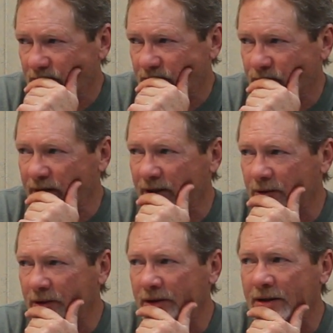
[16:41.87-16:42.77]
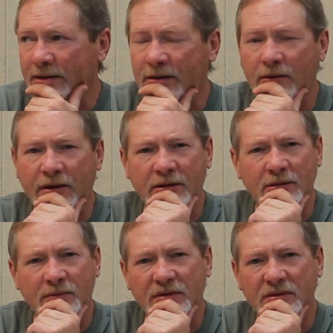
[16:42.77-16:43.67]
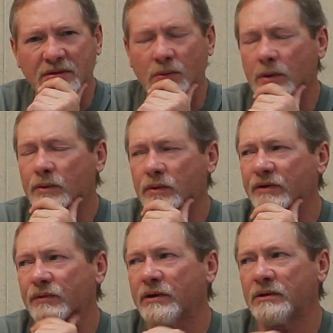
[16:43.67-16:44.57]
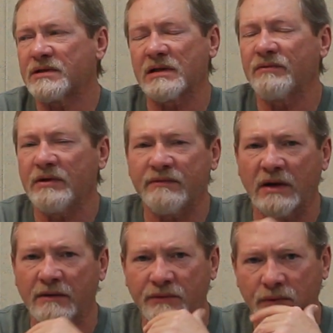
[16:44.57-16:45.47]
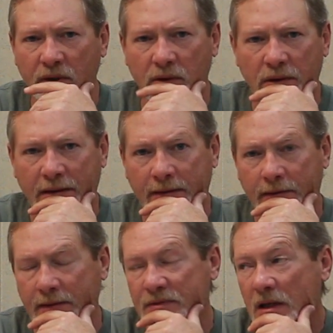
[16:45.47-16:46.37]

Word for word: three hundred ninety grams, somewhere between three hundred seventy-five and three hundred ninety grams.